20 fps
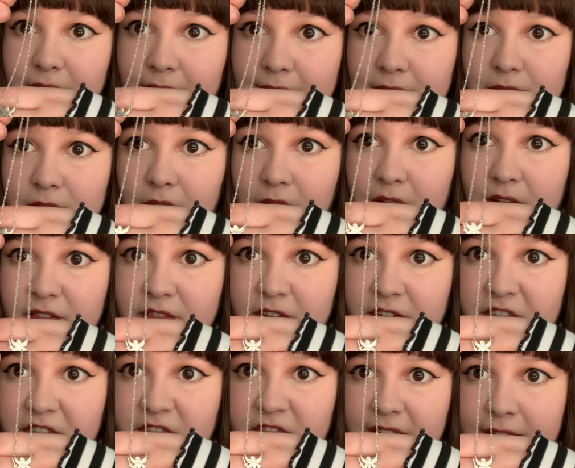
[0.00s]
I love
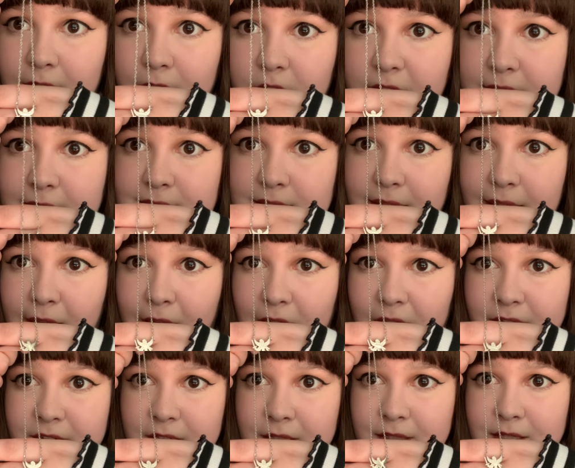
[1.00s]
fairies. I
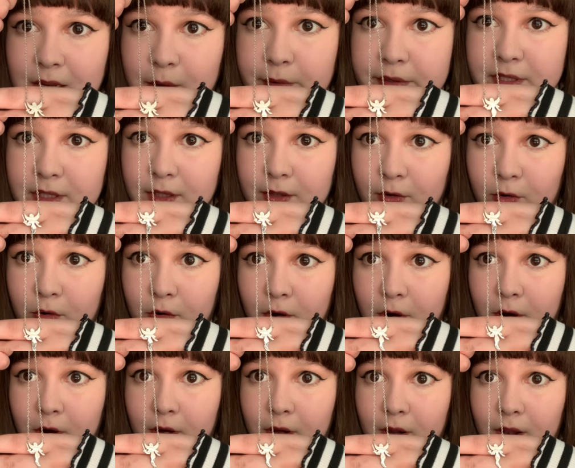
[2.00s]
have since I was a little
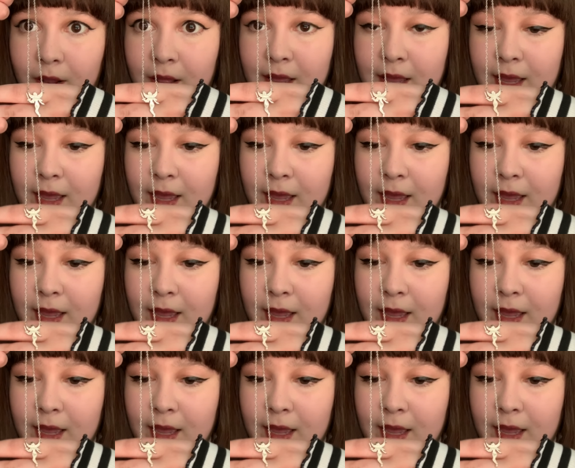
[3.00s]
girl